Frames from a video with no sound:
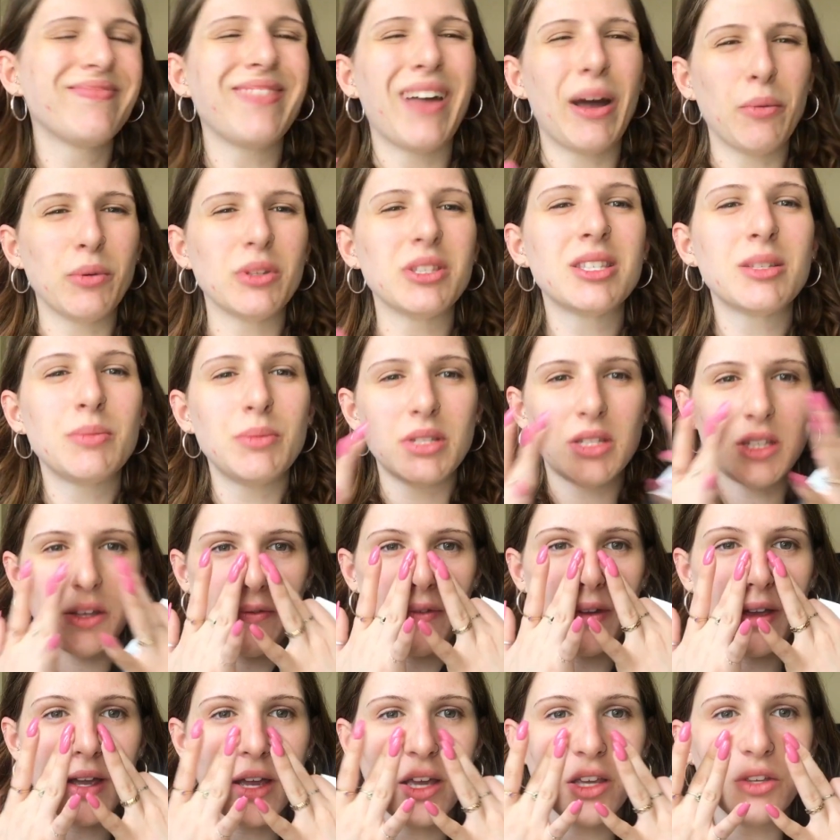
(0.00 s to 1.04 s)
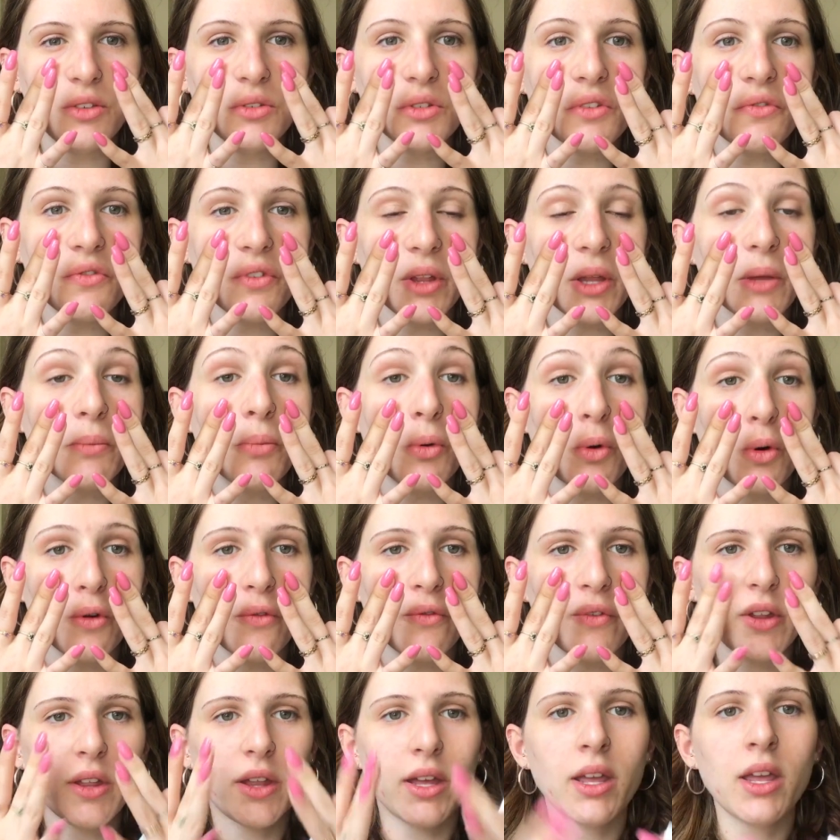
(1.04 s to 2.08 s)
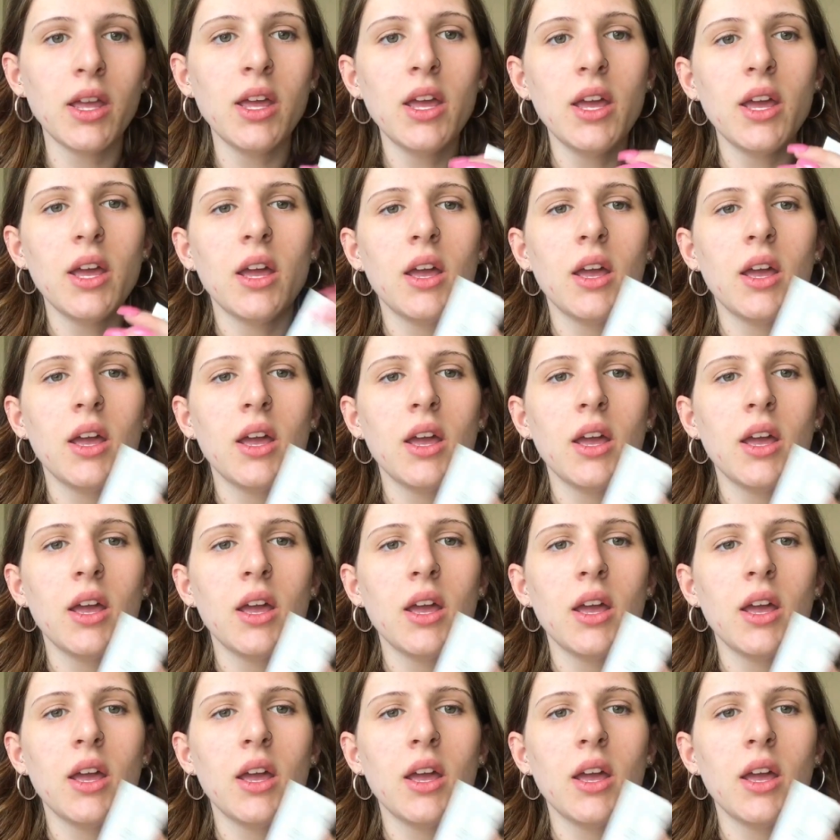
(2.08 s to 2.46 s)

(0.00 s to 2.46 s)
that one's specific, I use it for like pore filling.